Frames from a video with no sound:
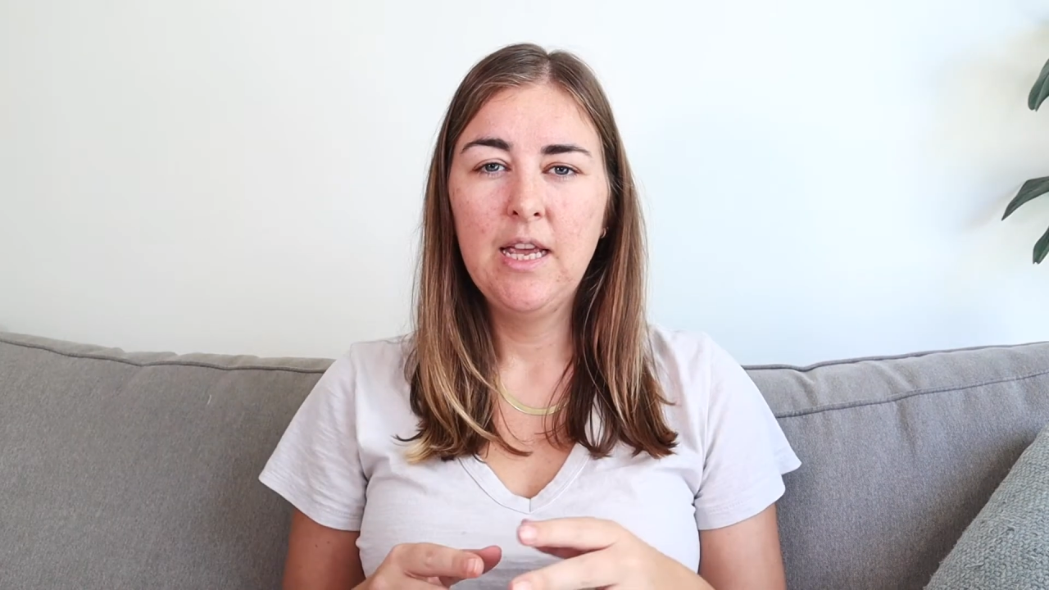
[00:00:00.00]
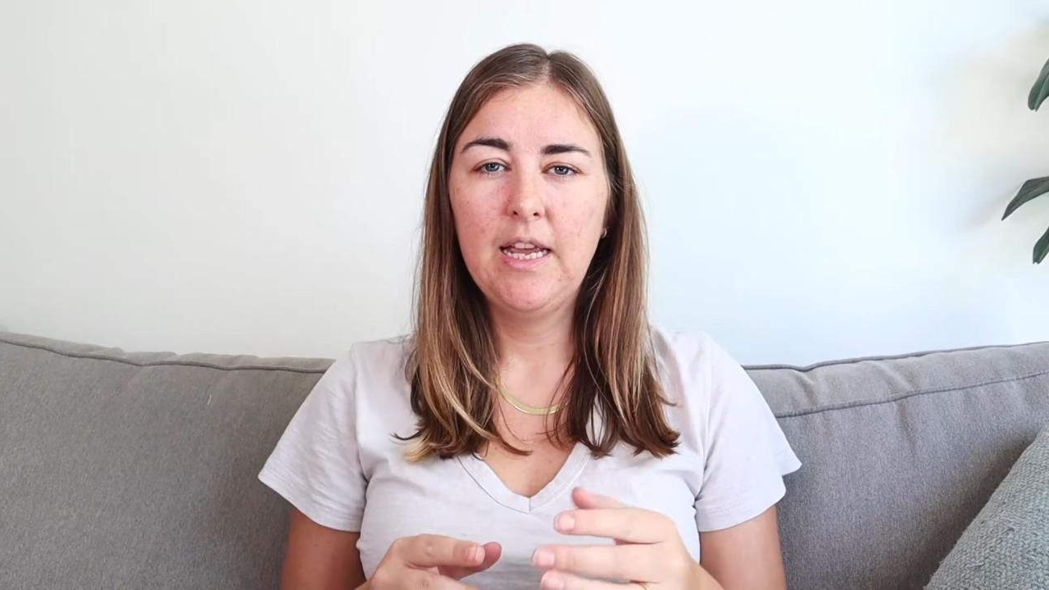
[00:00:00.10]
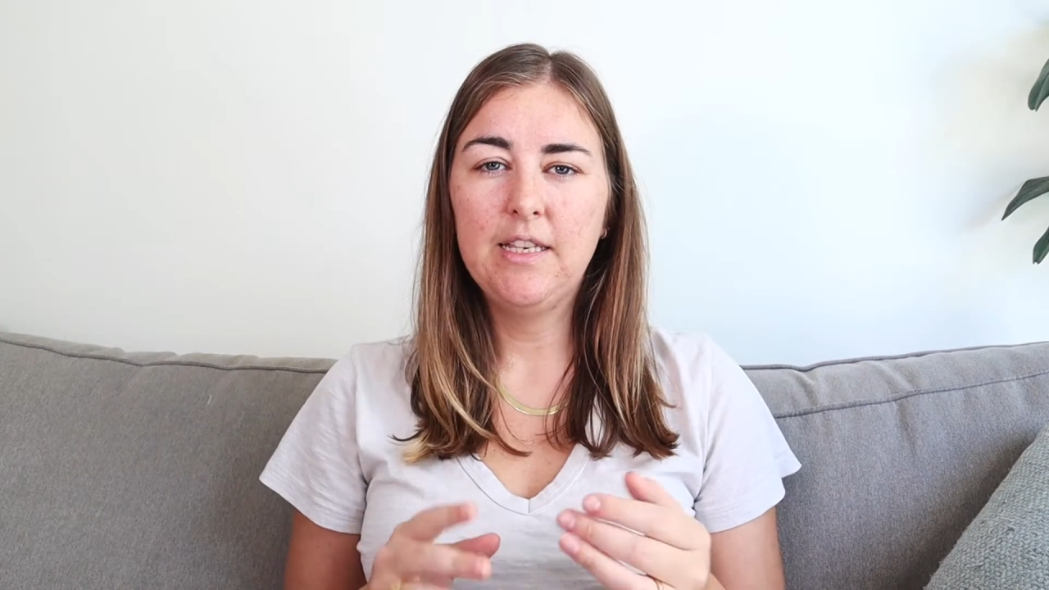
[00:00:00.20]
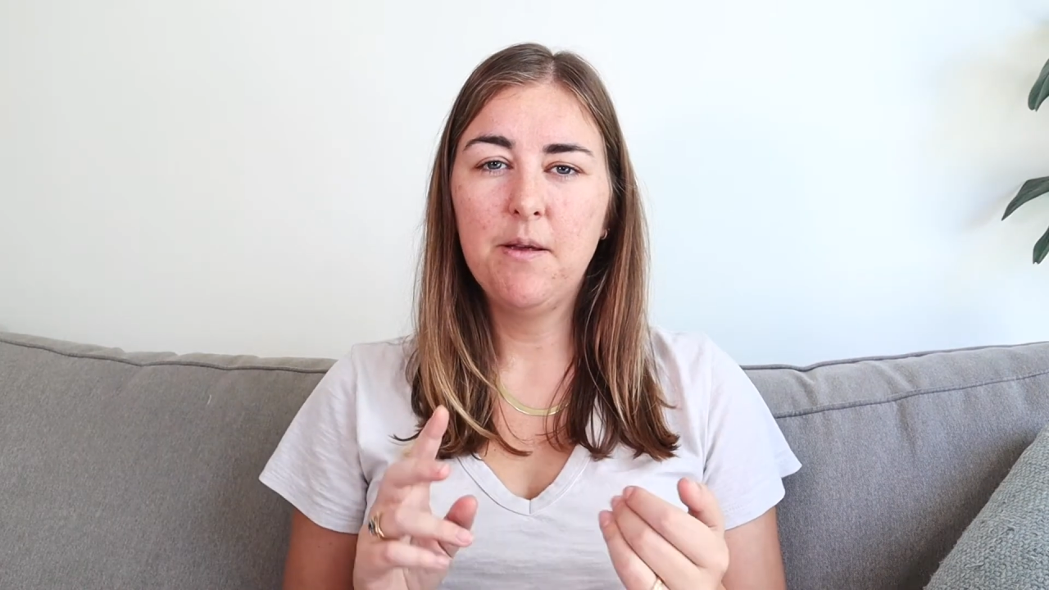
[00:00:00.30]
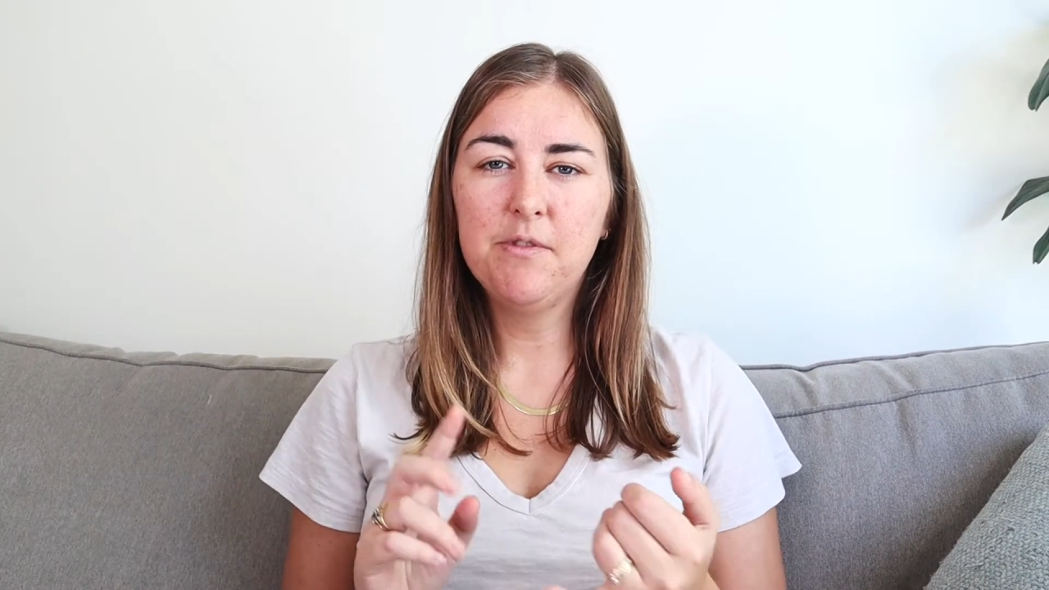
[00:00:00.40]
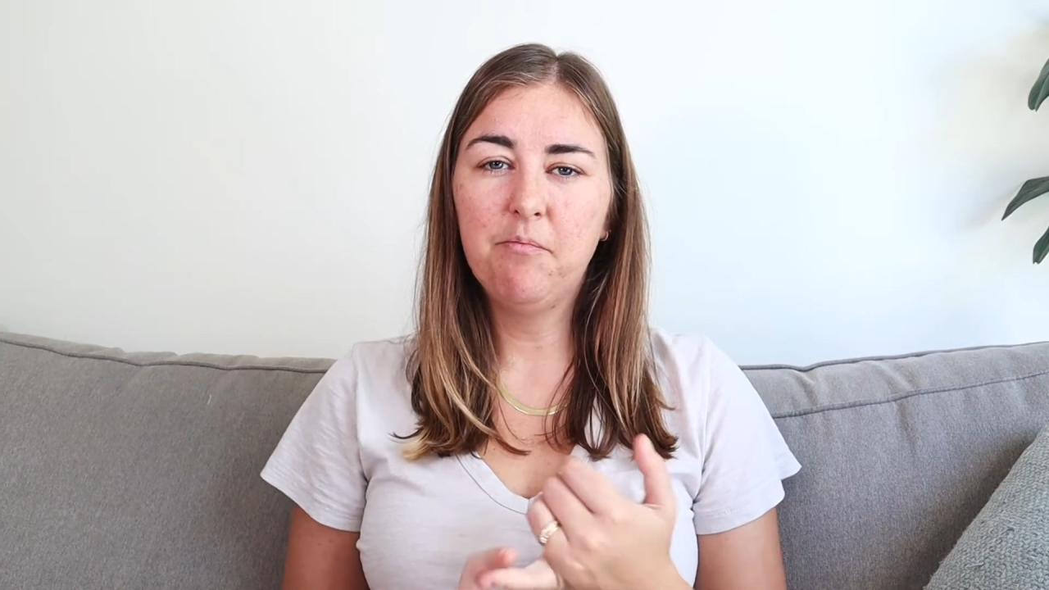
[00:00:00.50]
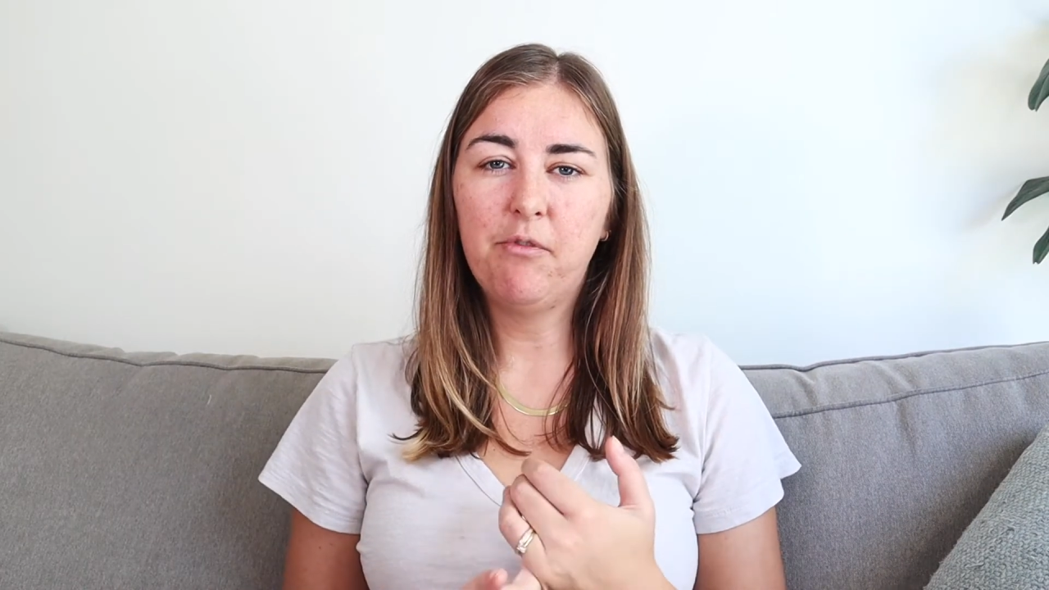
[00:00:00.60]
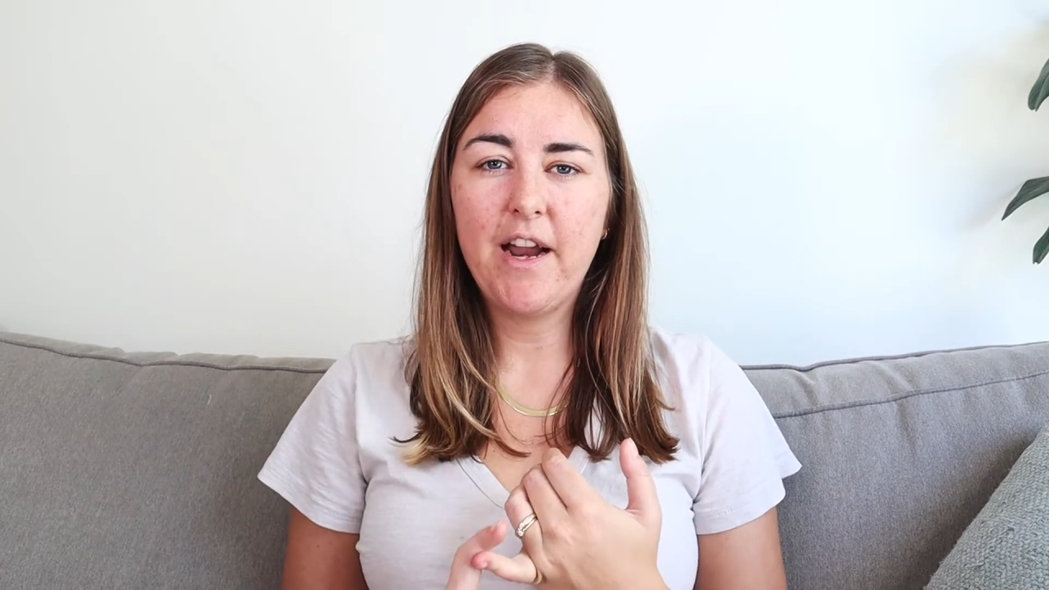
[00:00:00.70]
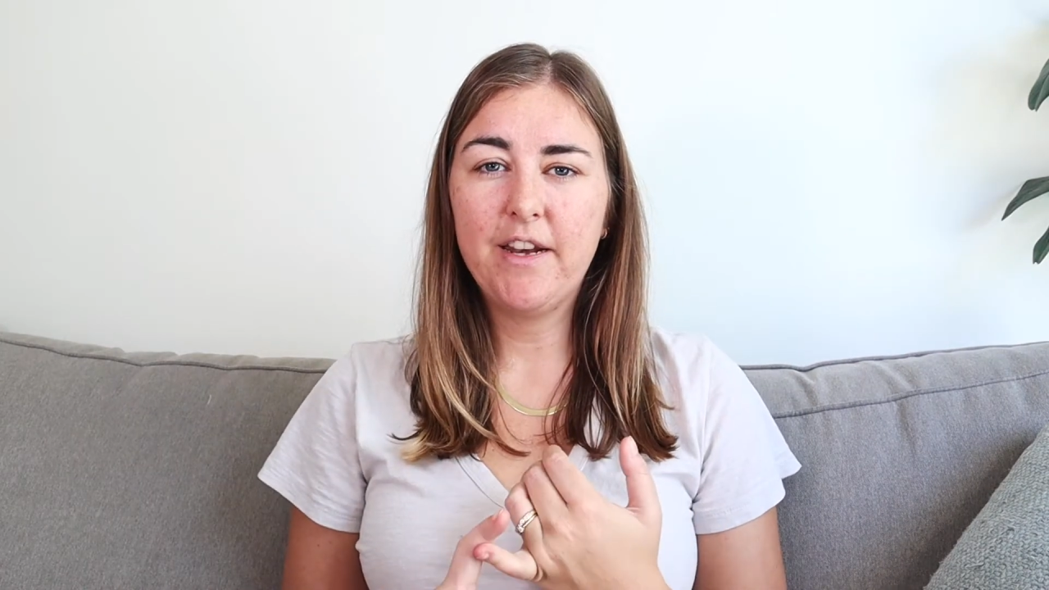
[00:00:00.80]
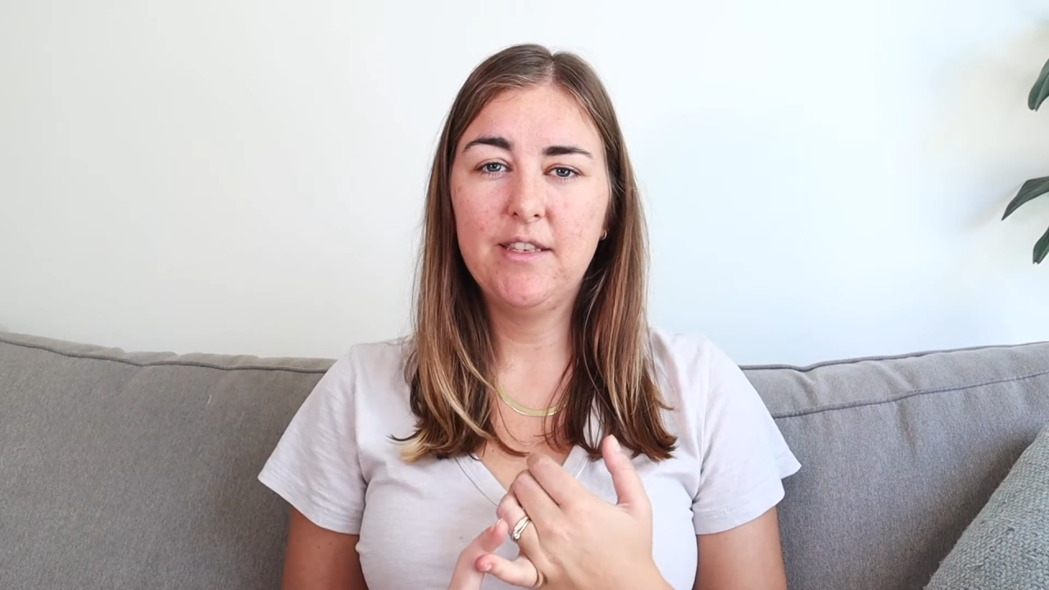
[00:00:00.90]
In terms of
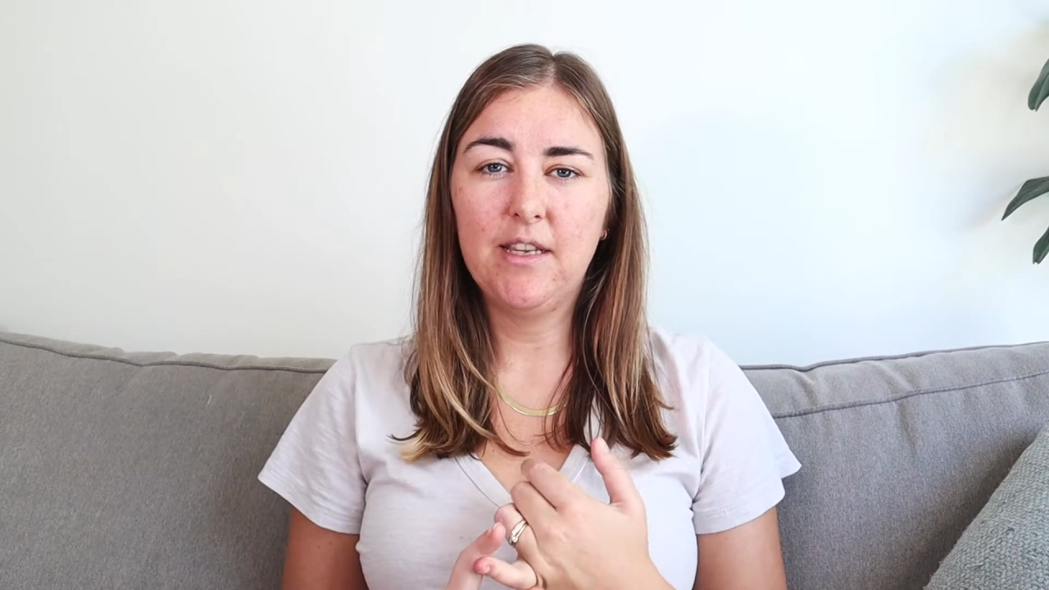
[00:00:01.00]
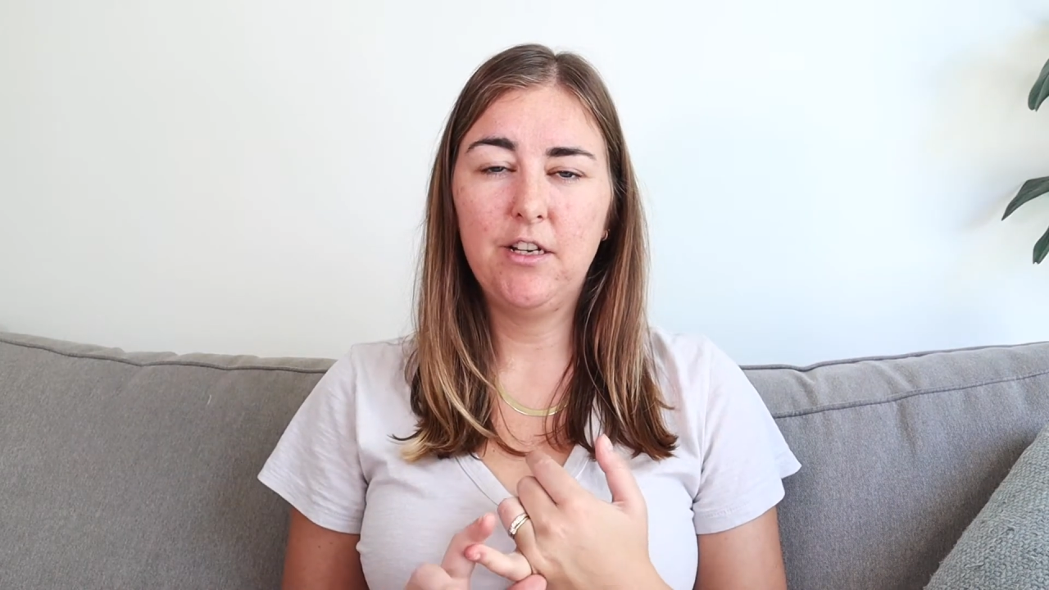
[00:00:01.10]
brightness,